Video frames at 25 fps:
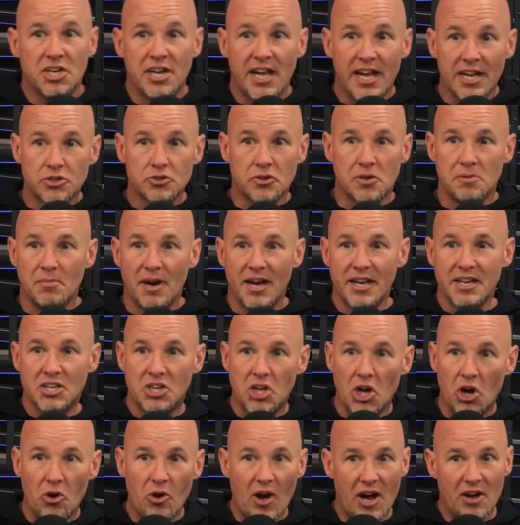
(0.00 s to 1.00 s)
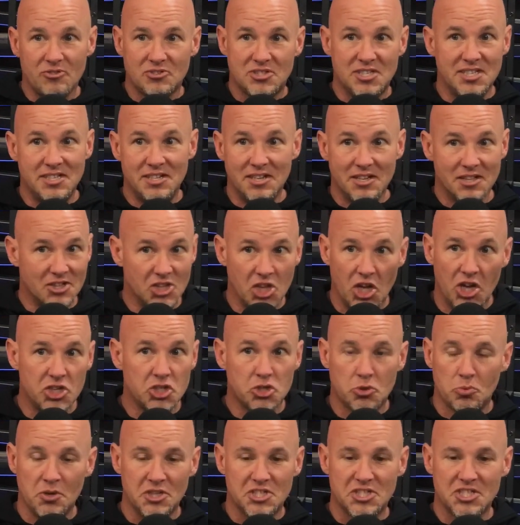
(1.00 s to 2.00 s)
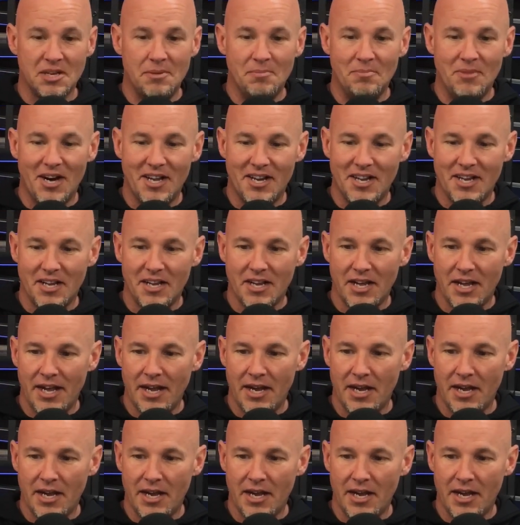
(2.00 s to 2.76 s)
and Andrea might go out to lunch with somebody mm.